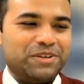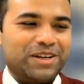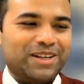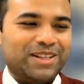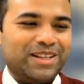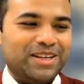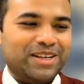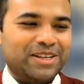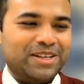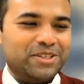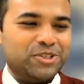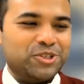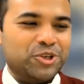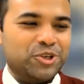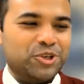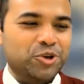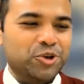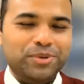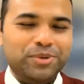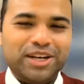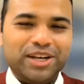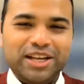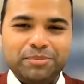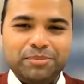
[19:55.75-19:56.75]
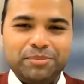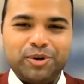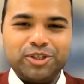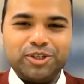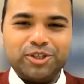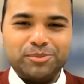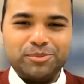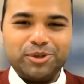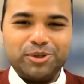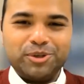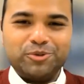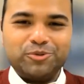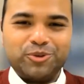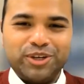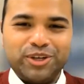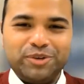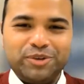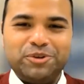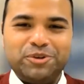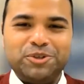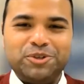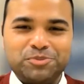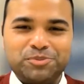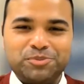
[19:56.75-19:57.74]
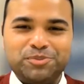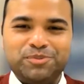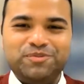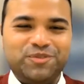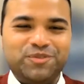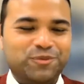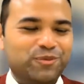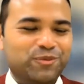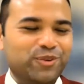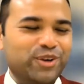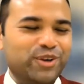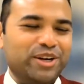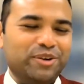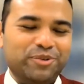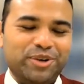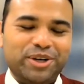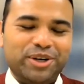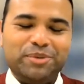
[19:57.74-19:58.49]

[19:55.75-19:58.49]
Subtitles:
I think it's humanly impossible for even a very,